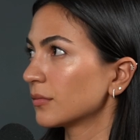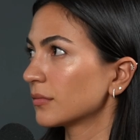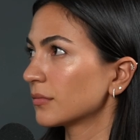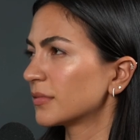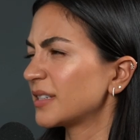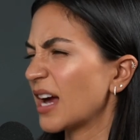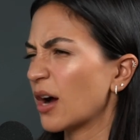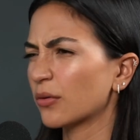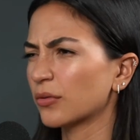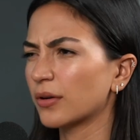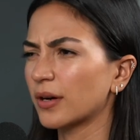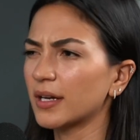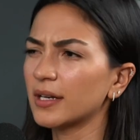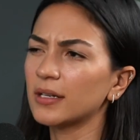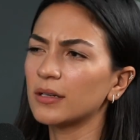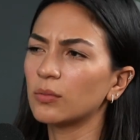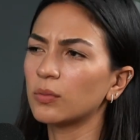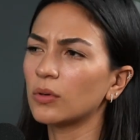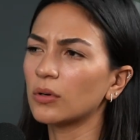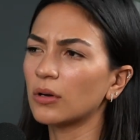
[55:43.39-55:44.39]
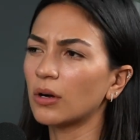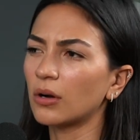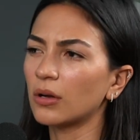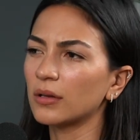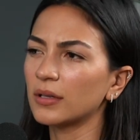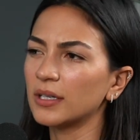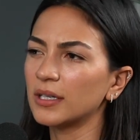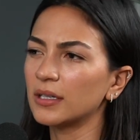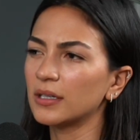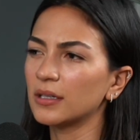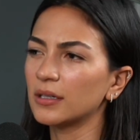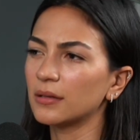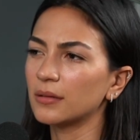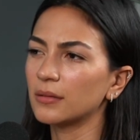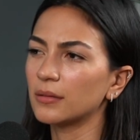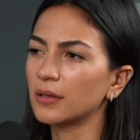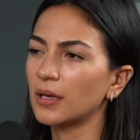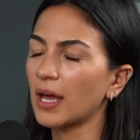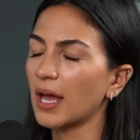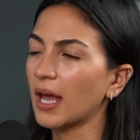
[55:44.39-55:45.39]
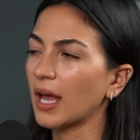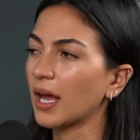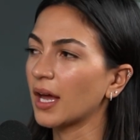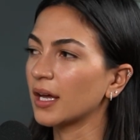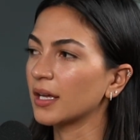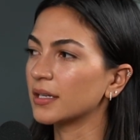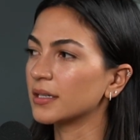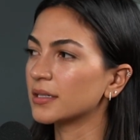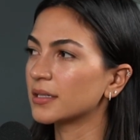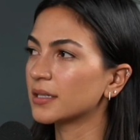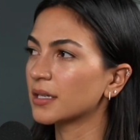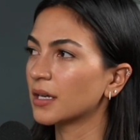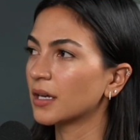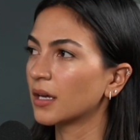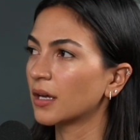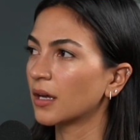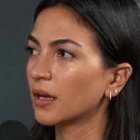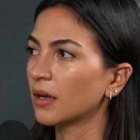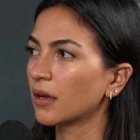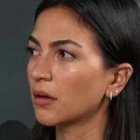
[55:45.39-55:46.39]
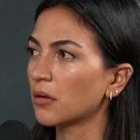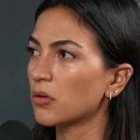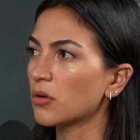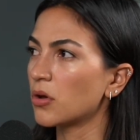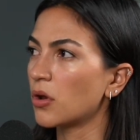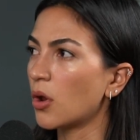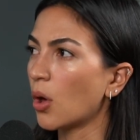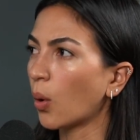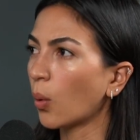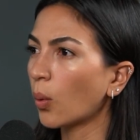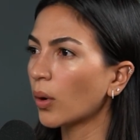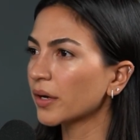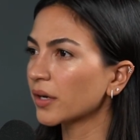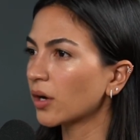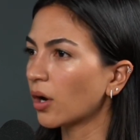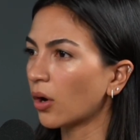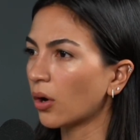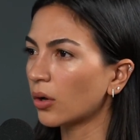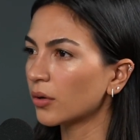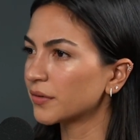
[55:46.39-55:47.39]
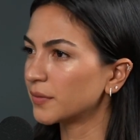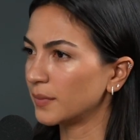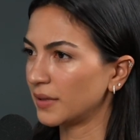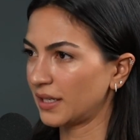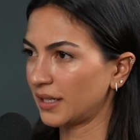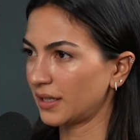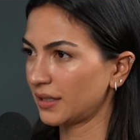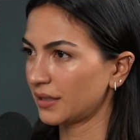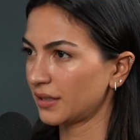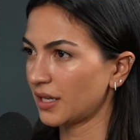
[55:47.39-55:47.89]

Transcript: downgraded, we'll call it, and no one called me.